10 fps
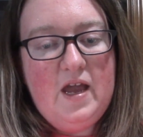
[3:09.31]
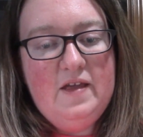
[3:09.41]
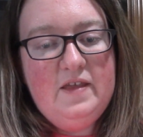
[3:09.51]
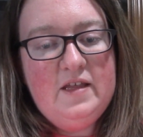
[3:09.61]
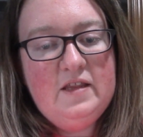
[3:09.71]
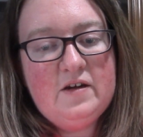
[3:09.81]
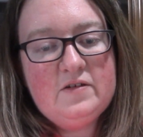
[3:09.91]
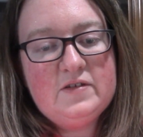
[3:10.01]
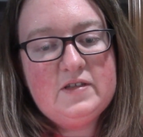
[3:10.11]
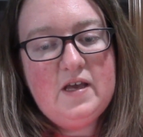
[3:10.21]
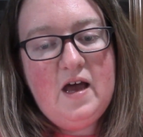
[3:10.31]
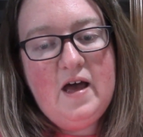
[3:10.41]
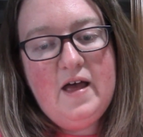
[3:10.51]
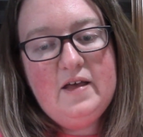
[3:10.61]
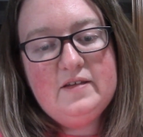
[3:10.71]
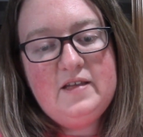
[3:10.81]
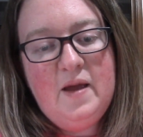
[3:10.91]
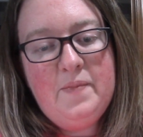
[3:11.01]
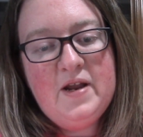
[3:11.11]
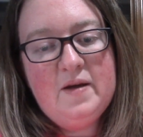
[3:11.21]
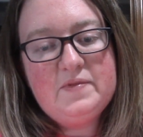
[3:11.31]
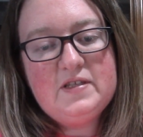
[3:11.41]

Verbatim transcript: and then there's uh, Stampin' Up!